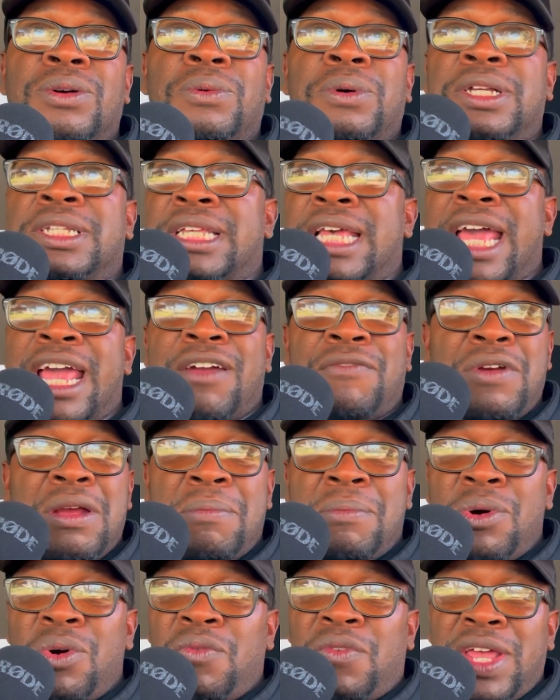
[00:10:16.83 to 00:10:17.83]
Was every
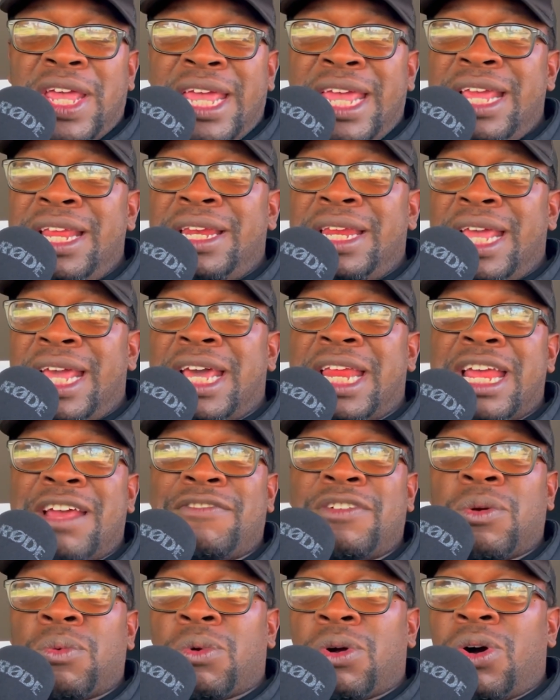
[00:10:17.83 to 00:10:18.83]
movie he did,
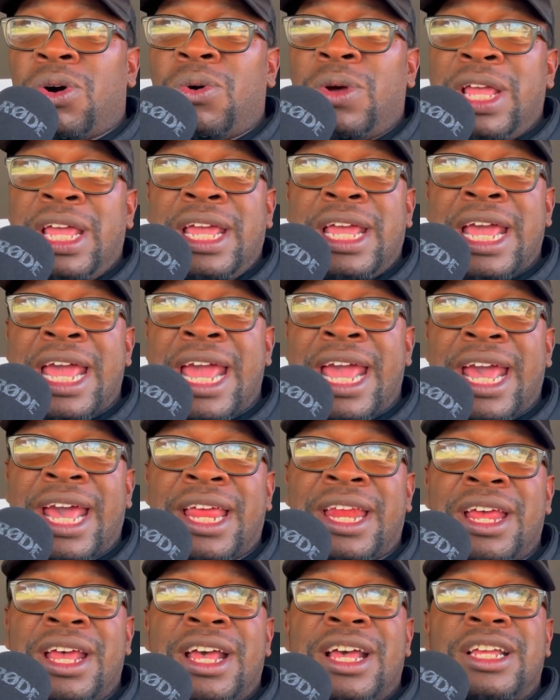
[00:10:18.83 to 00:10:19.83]
every role he
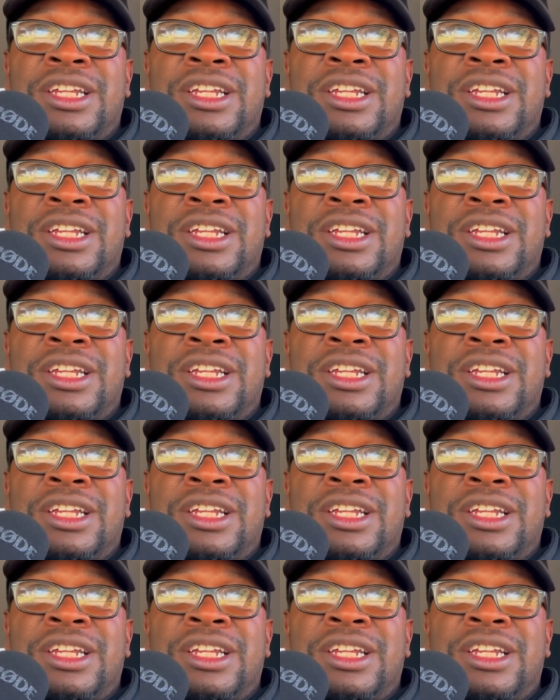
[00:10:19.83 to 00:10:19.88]
had,